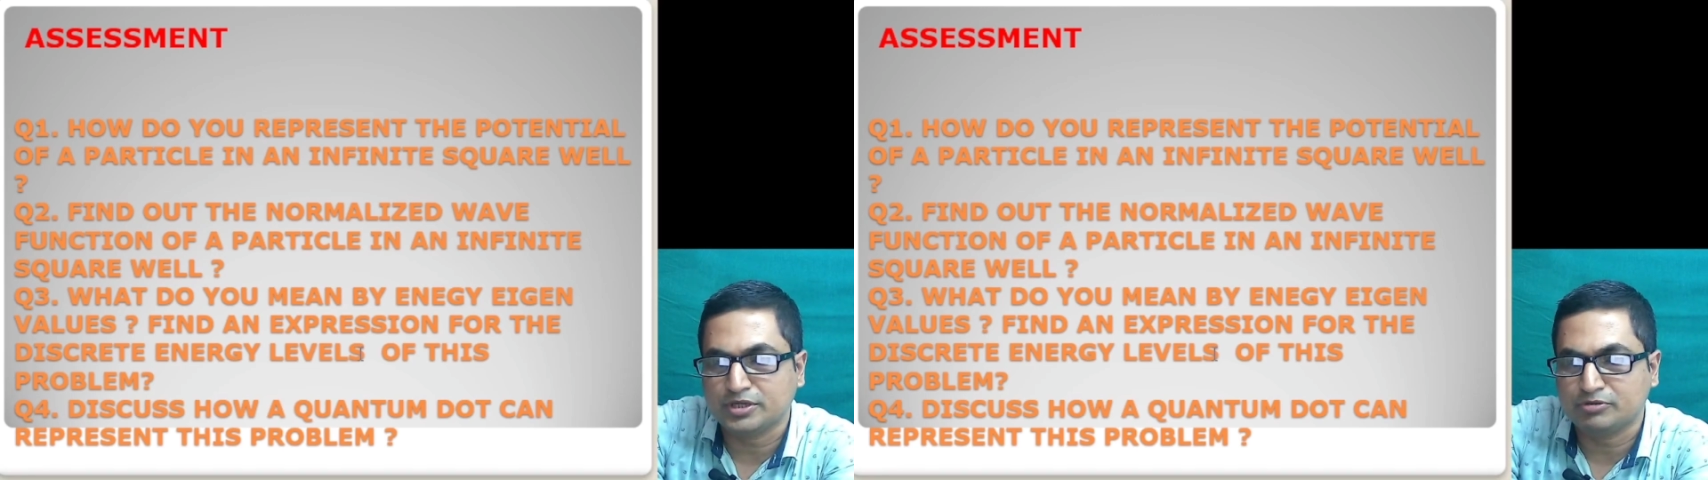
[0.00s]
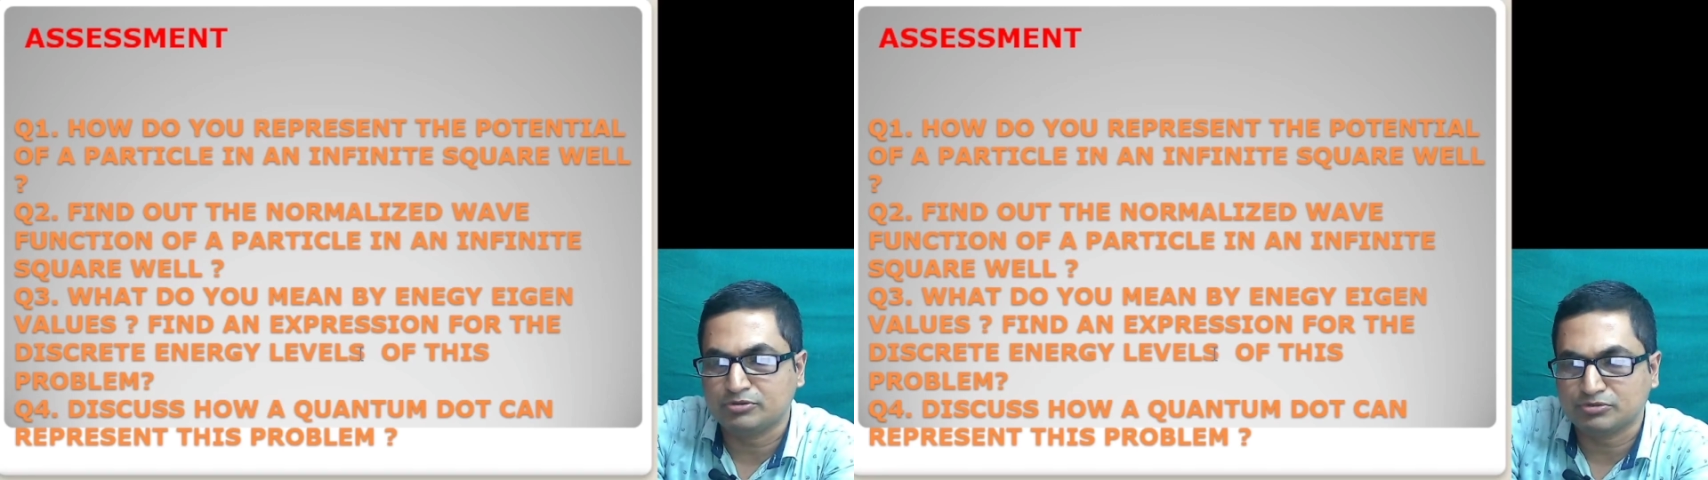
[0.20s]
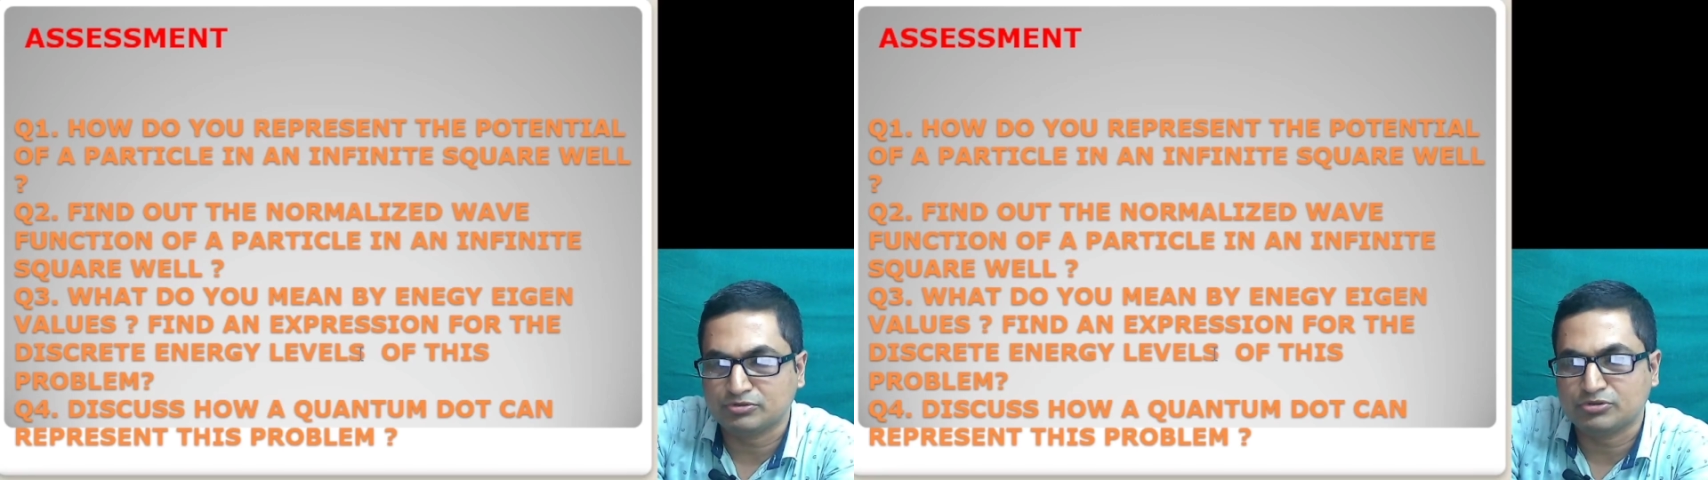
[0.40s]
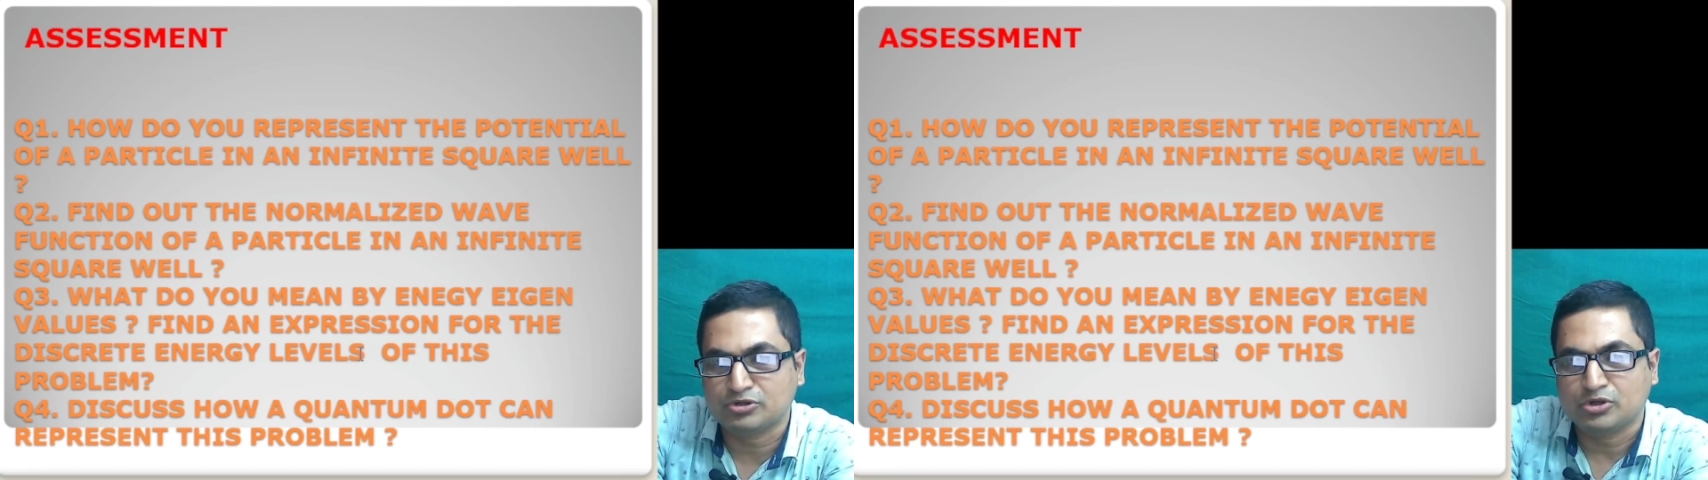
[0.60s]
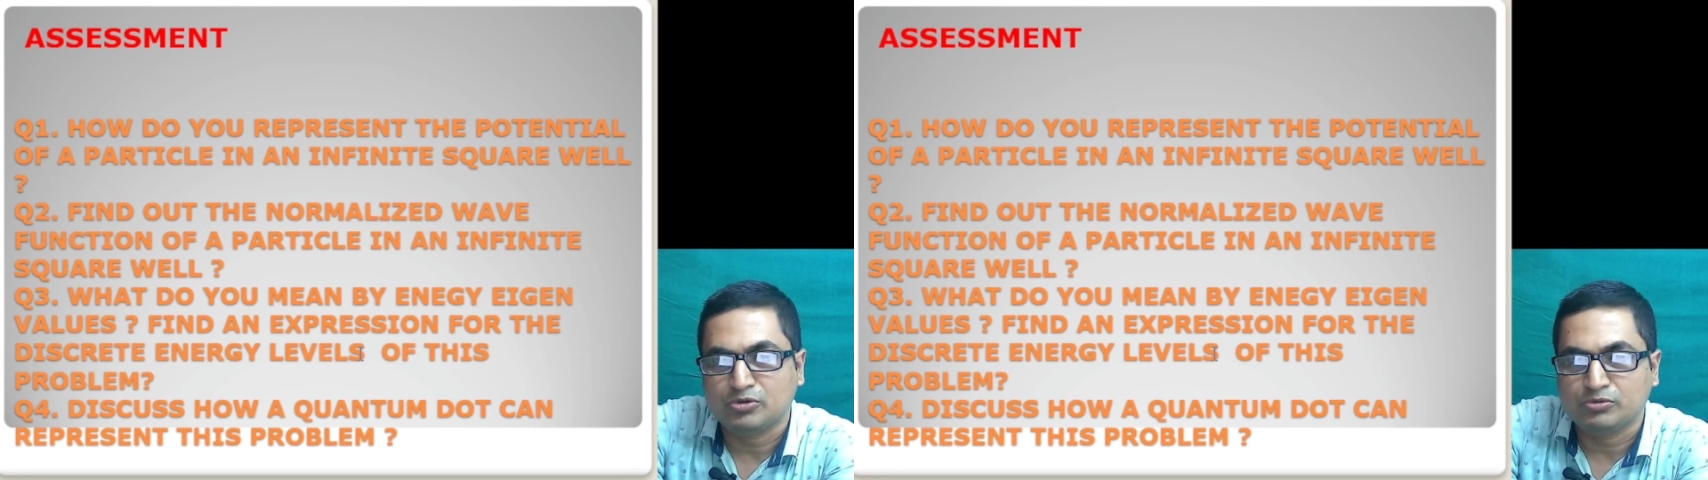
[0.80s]
equations.
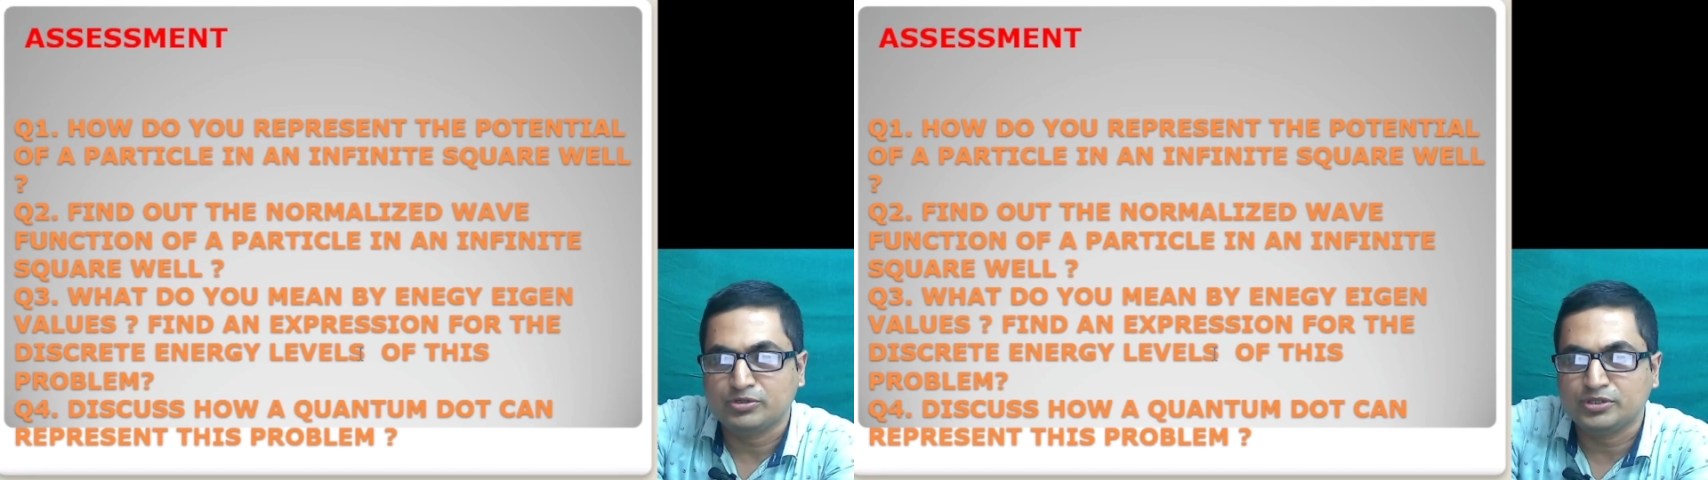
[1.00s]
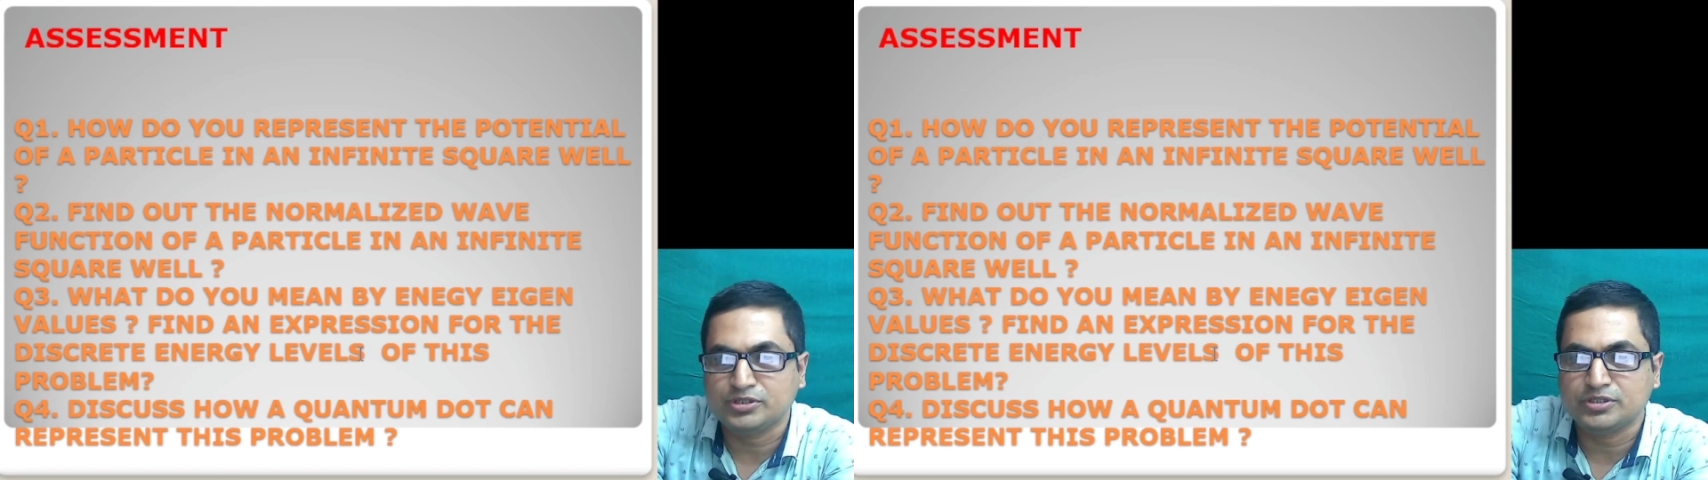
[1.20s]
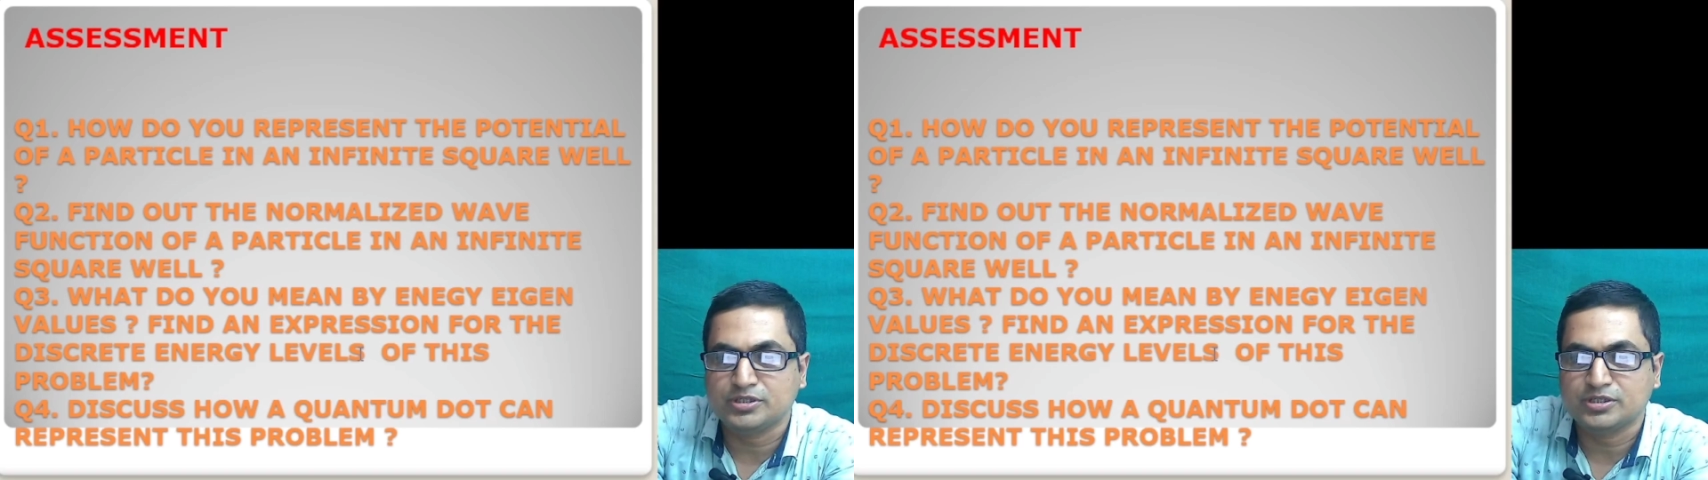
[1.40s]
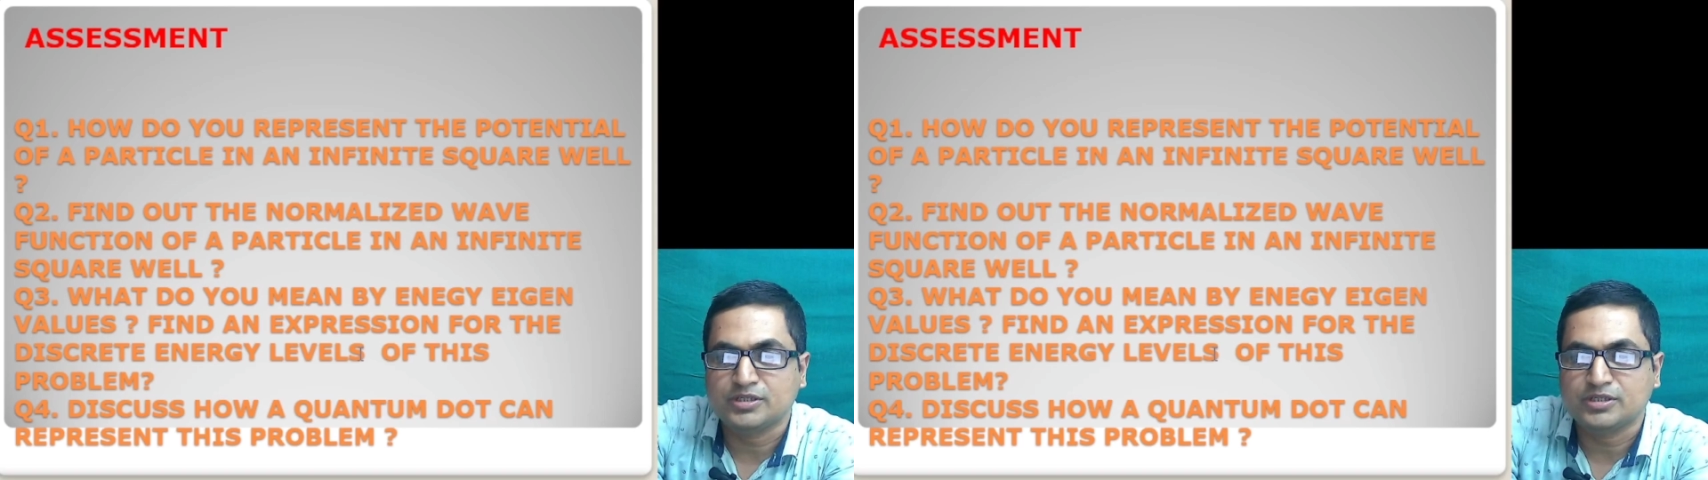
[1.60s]
With this,